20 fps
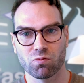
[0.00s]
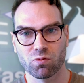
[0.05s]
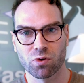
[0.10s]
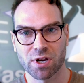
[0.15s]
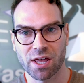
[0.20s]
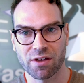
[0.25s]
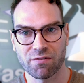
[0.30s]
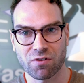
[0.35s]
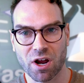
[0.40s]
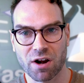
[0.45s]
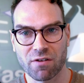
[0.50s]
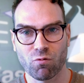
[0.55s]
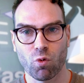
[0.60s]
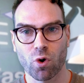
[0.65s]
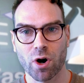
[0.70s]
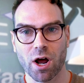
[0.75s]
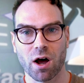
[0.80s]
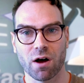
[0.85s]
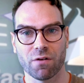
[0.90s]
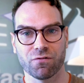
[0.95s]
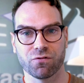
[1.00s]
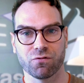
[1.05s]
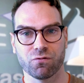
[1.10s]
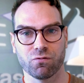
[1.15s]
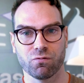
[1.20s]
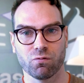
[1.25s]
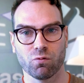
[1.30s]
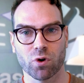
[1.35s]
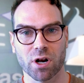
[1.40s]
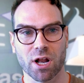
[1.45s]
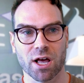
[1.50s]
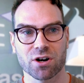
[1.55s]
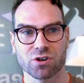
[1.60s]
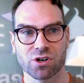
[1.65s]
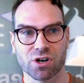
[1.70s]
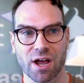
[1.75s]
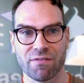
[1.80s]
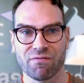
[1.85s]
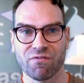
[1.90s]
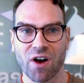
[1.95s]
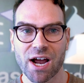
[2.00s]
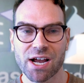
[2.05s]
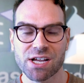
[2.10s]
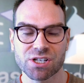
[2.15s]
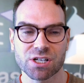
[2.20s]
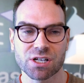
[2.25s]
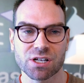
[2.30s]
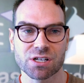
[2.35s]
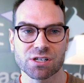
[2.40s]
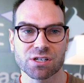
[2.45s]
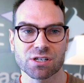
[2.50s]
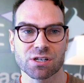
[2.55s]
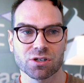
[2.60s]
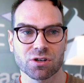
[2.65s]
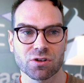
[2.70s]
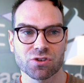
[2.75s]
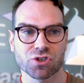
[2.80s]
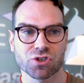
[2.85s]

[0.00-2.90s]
would give kind of one-off, one-liner advices to the